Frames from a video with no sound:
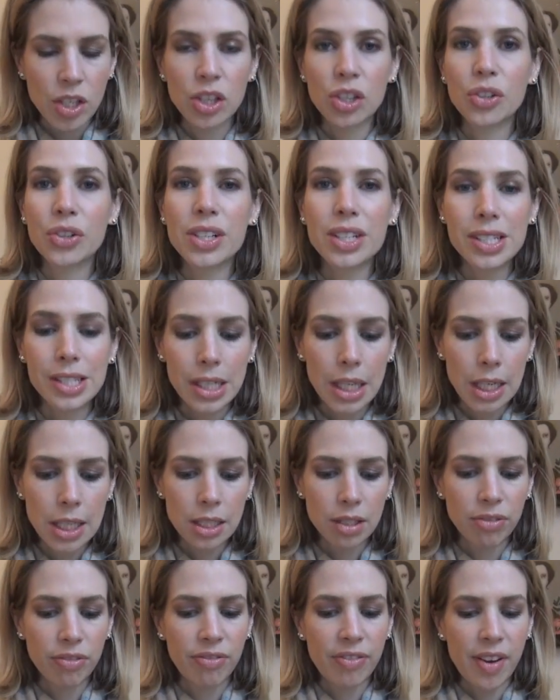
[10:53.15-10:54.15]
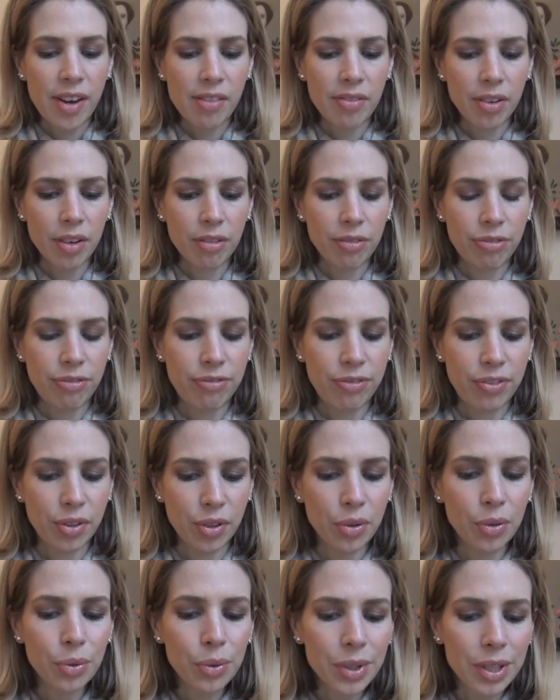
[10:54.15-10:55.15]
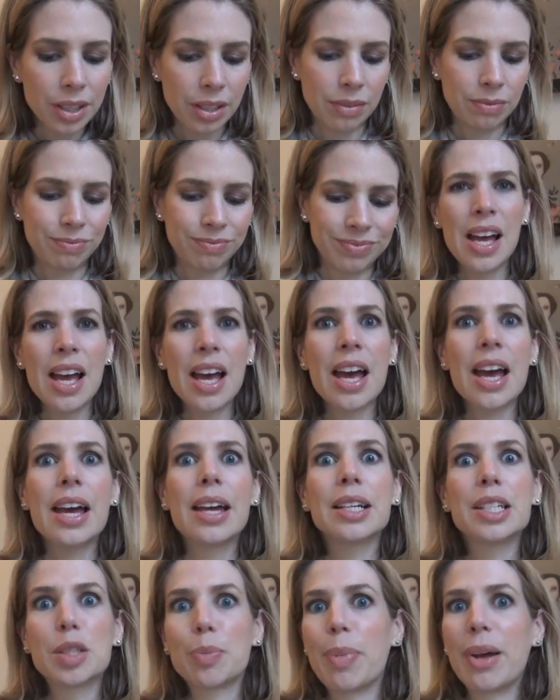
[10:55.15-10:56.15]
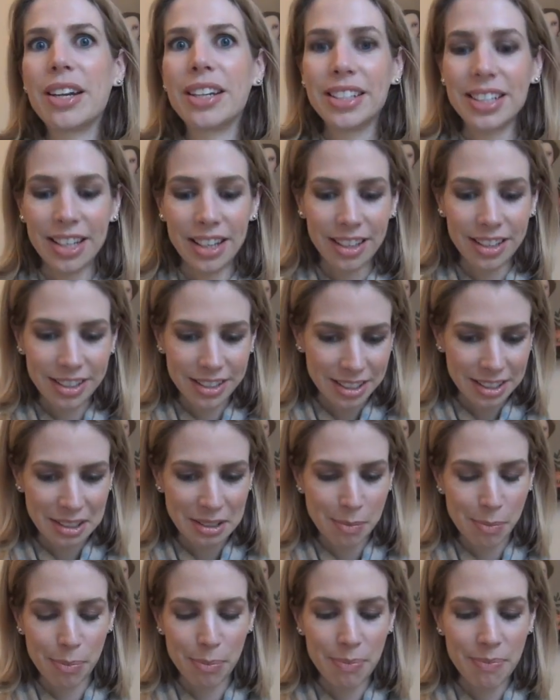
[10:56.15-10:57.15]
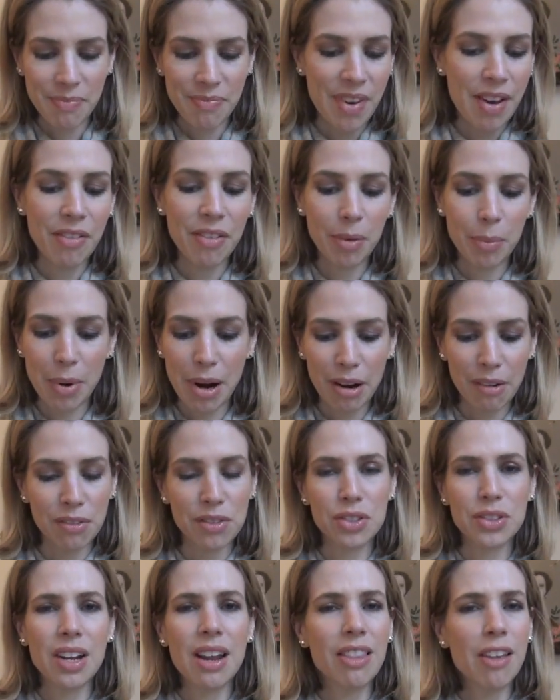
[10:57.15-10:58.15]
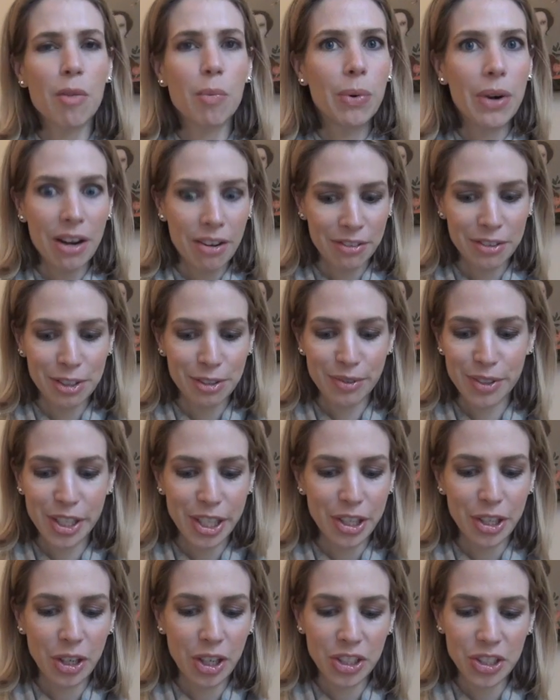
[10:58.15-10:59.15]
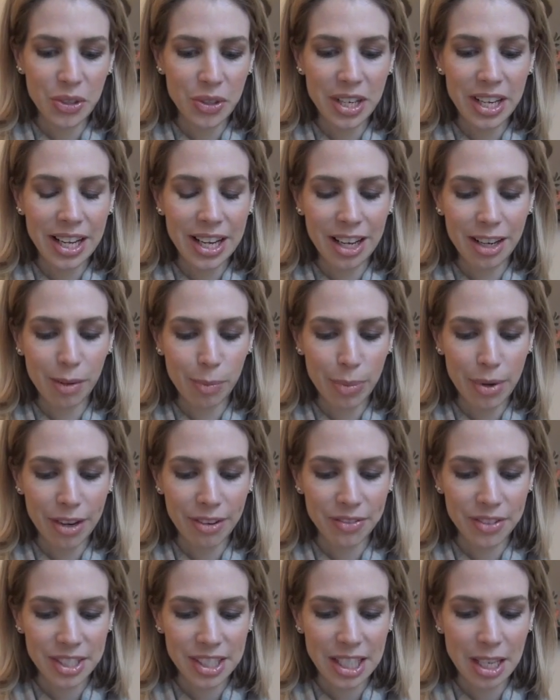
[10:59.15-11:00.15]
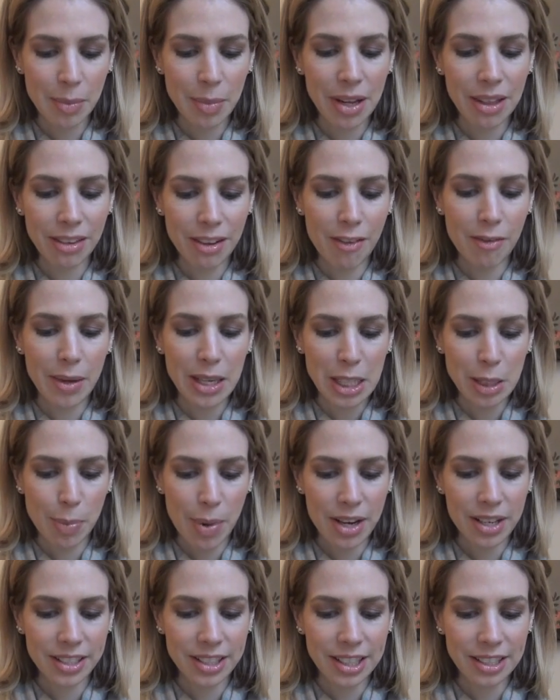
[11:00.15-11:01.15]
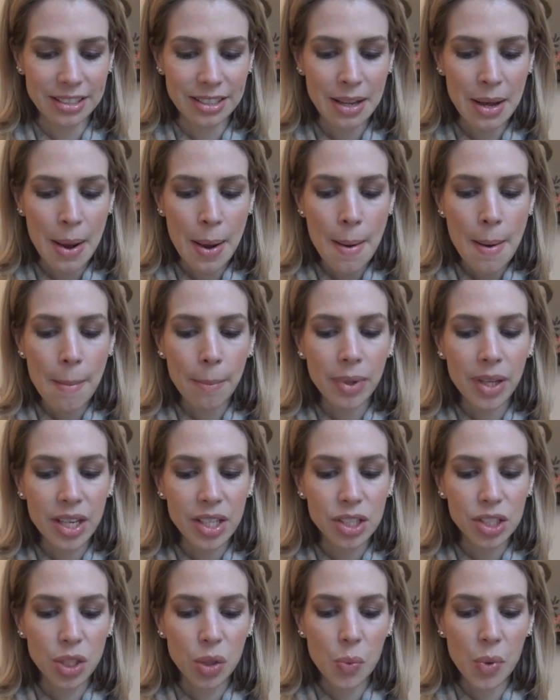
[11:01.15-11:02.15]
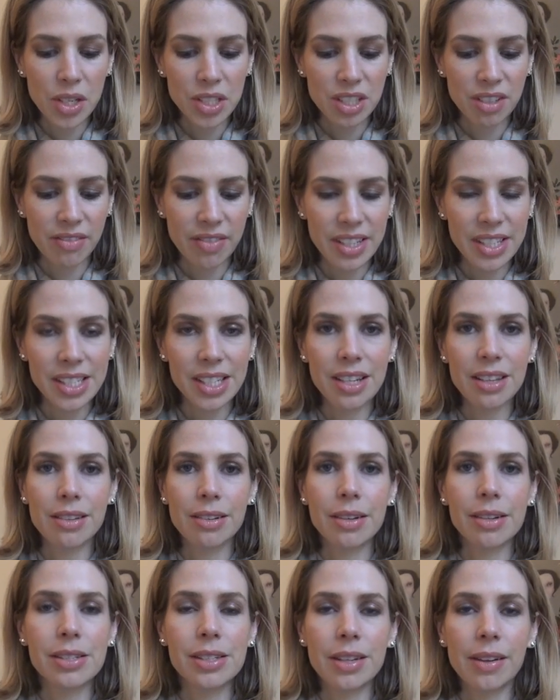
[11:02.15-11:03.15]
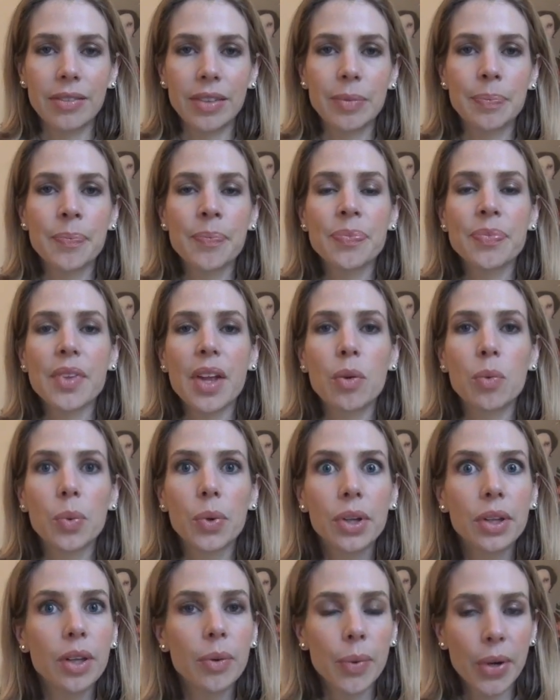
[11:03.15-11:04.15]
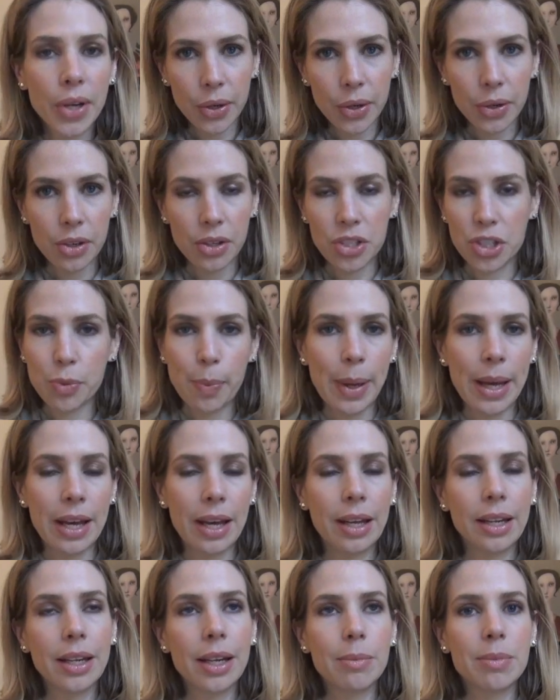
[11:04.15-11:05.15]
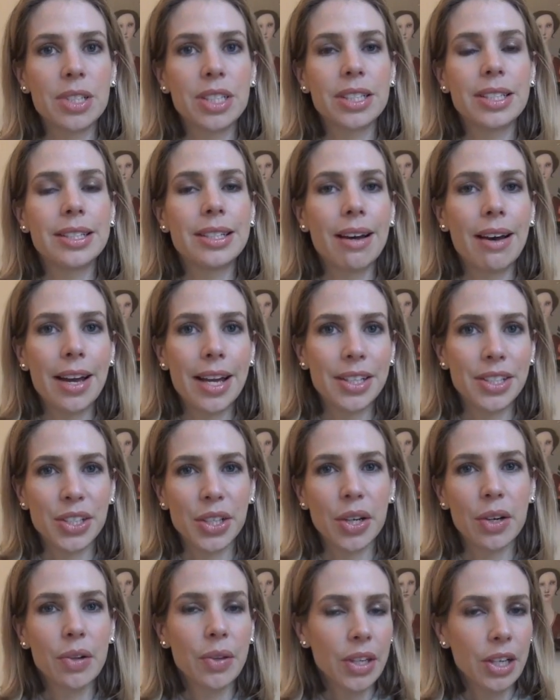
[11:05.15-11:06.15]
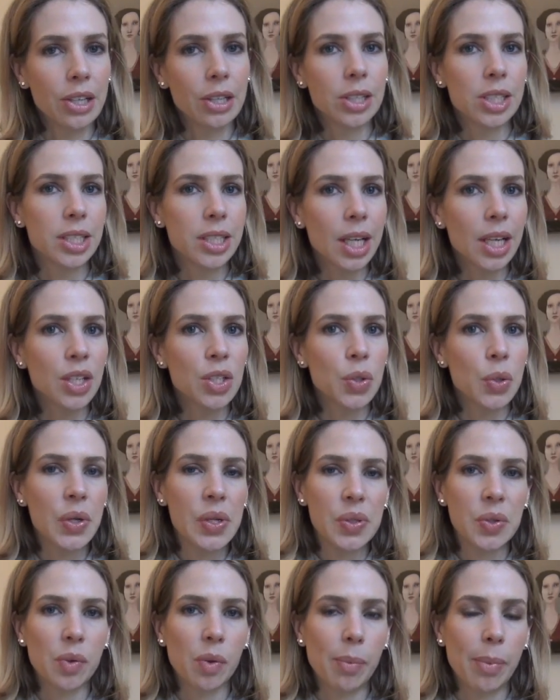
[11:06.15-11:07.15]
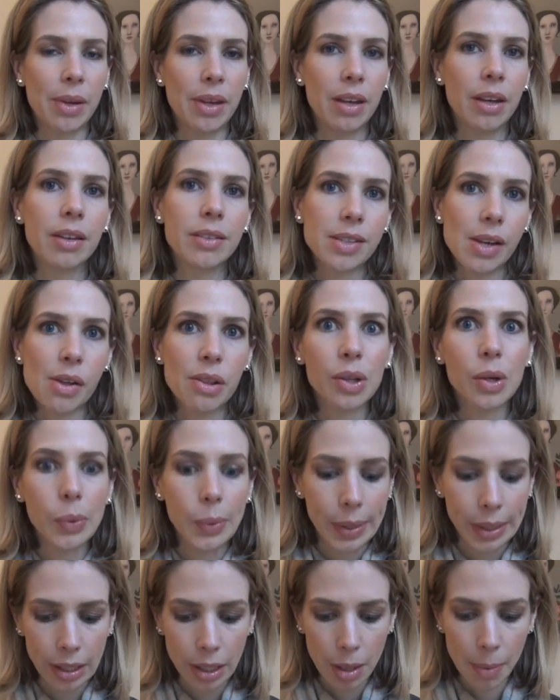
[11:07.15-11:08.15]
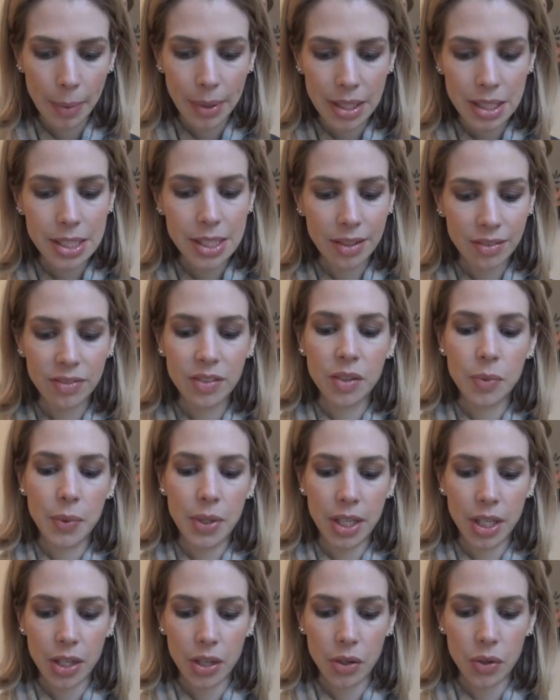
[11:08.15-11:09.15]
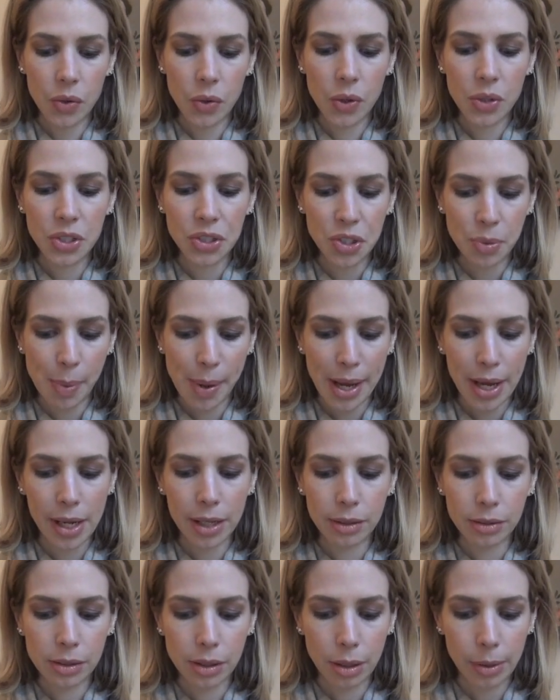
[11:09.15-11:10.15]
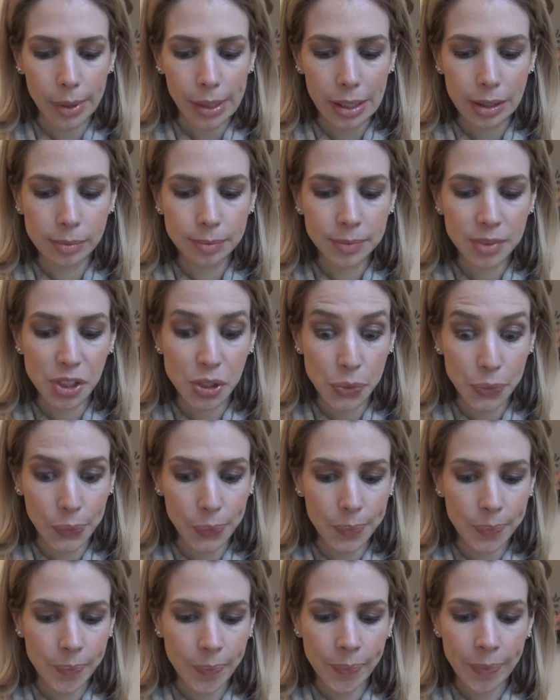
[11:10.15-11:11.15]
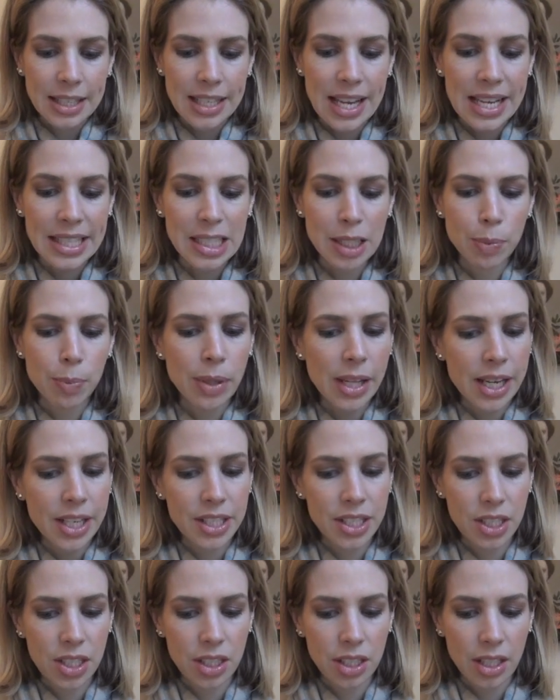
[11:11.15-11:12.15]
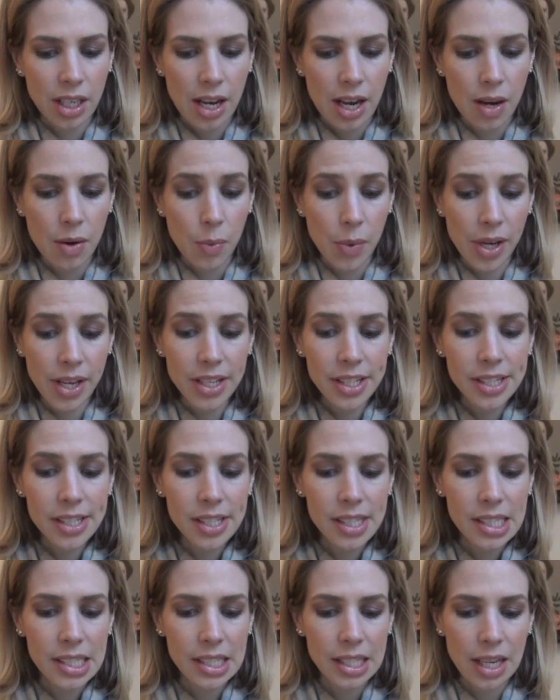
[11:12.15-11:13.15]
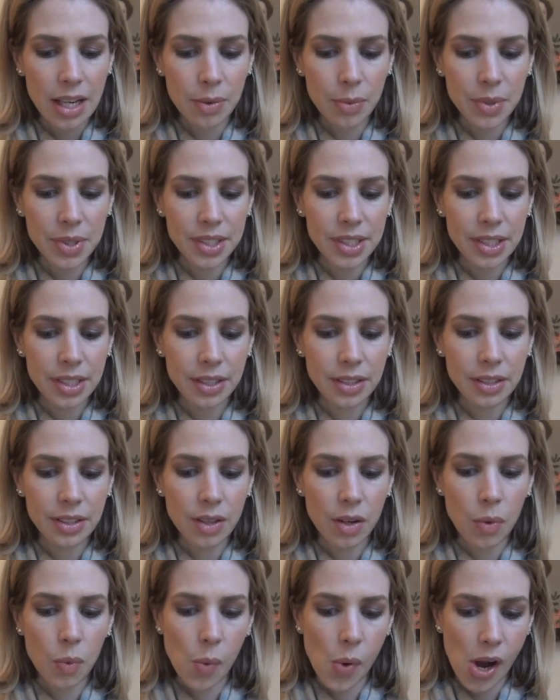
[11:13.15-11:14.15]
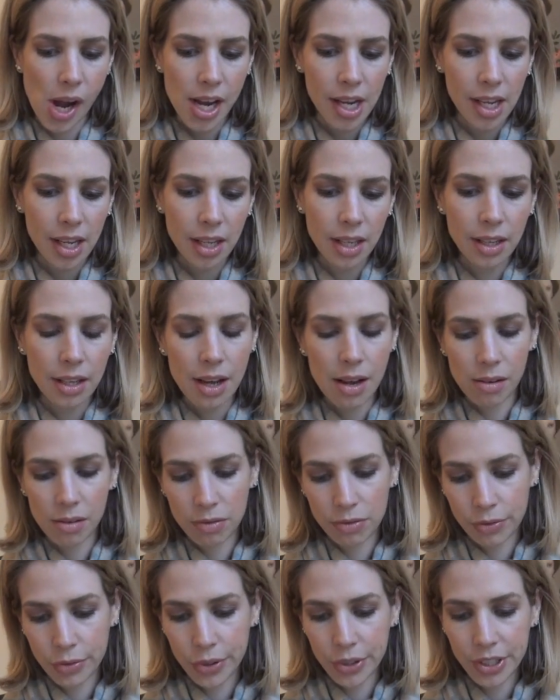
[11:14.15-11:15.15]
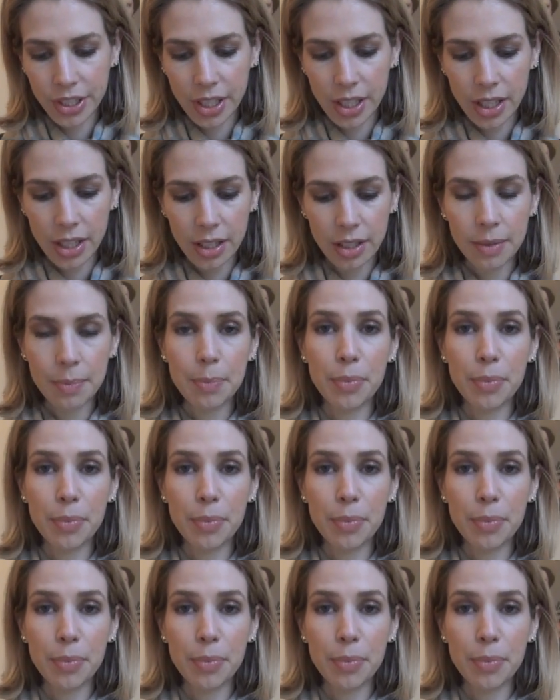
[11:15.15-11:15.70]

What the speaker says: 36, favorite food? Eggs Benedict. Favorite breakfast food? I love breakfast for dinner, so any kind of breakfast thing, but I love Eggs Benedict. Place you want to visit? 37. Really go to Japan. I'm just dying to go there. Second choice would be South Korea, but I definitely want to go to Japan or Korea soon. Last place I was in Hawaii in California.